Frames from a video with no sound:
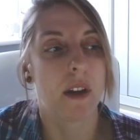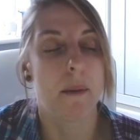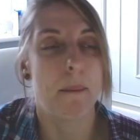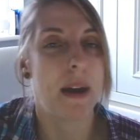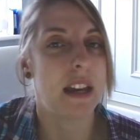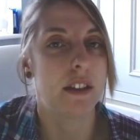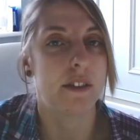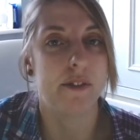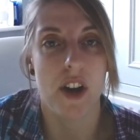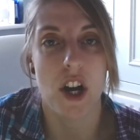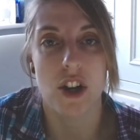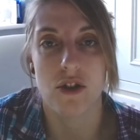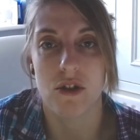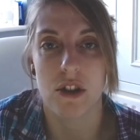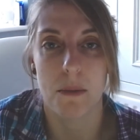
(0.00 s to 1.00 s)
piece of
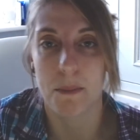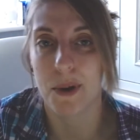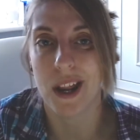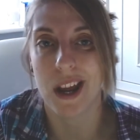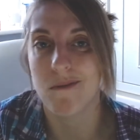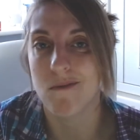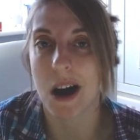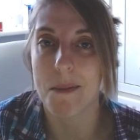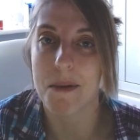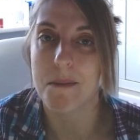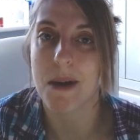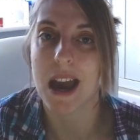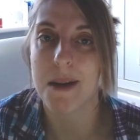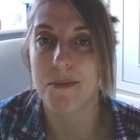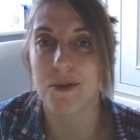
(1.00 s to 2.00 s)
furniture and they put it in
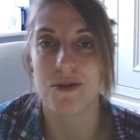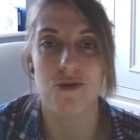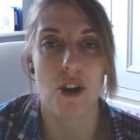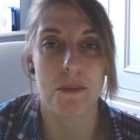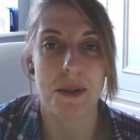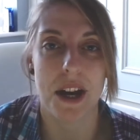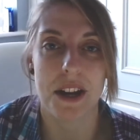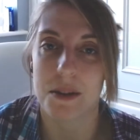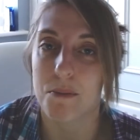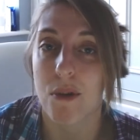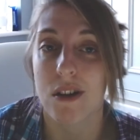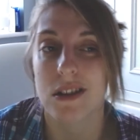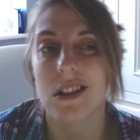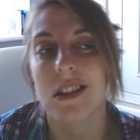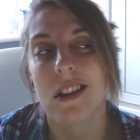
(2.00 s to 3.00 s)
wrapping paper and dropped it as a
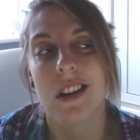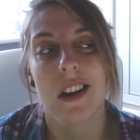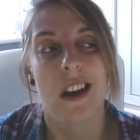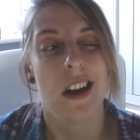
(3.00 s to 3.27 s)
present,